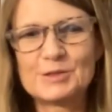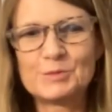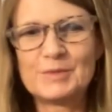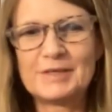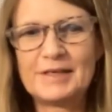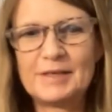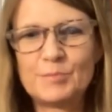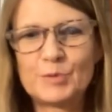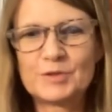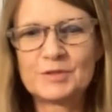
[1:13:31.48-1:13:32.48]
many
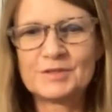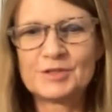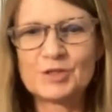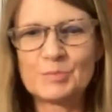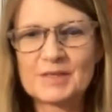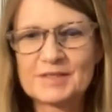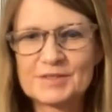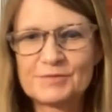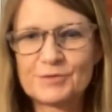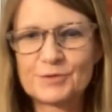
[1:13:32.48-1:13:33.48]
important
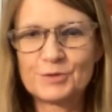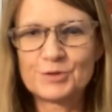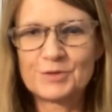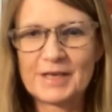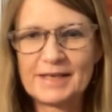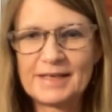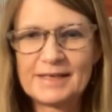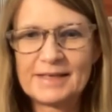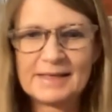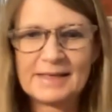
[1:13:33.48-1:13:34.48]
topics for
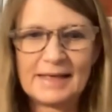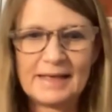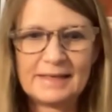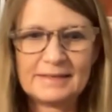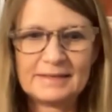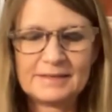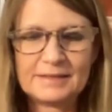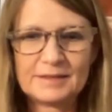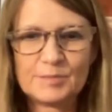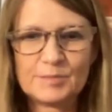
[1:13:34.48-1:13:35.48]
today. And
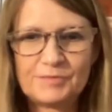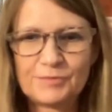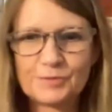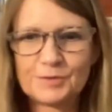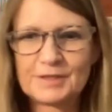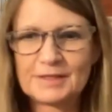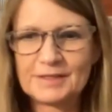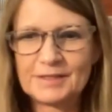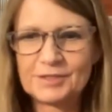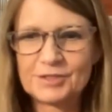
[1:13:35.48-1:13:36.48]
before
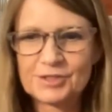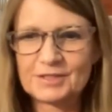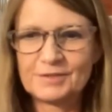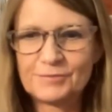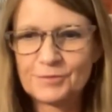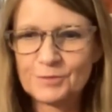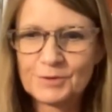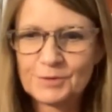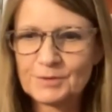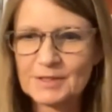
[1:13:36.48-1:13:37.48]
I share the
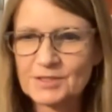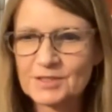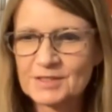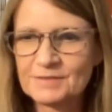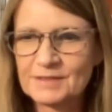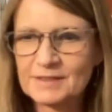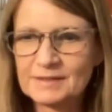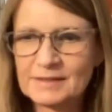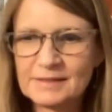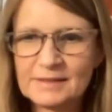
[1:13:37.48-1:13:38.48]
photo,
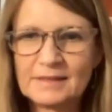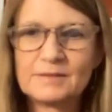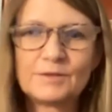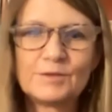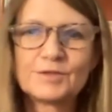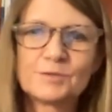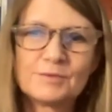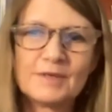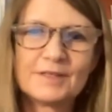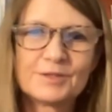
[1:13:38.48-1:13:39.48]
I also
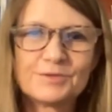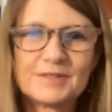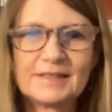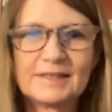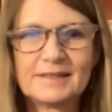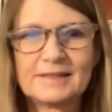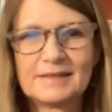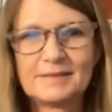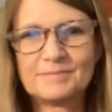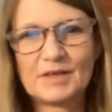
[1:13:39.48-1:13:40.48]
would like to thank
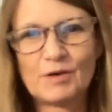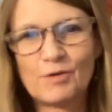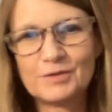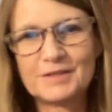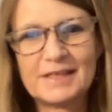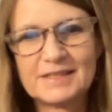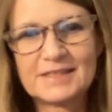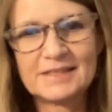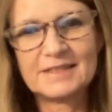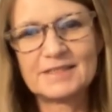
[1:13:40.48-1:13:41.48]
all the
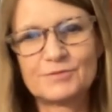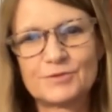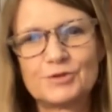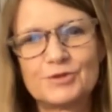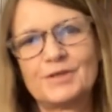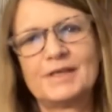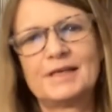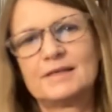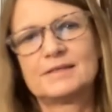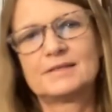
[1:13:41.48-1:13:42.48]
attendees for joining
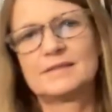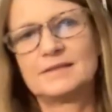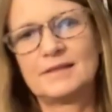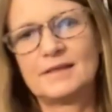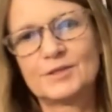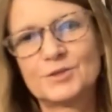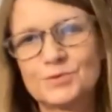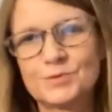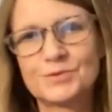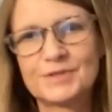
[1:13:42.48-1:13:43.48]
us. I'd like
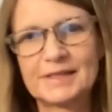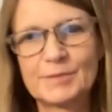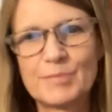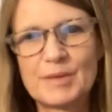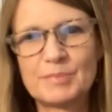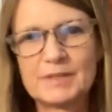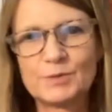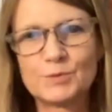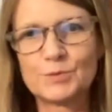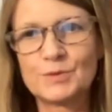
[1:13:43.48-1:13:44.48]
to thank
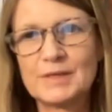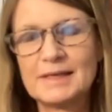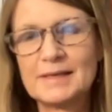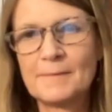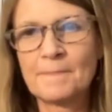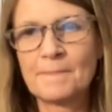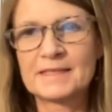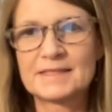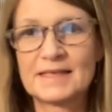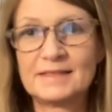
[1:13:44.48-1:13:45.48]
people who
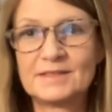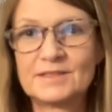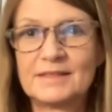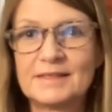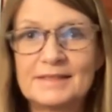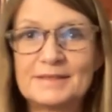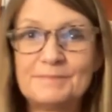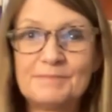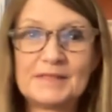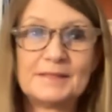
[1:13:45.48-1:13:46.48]
sent their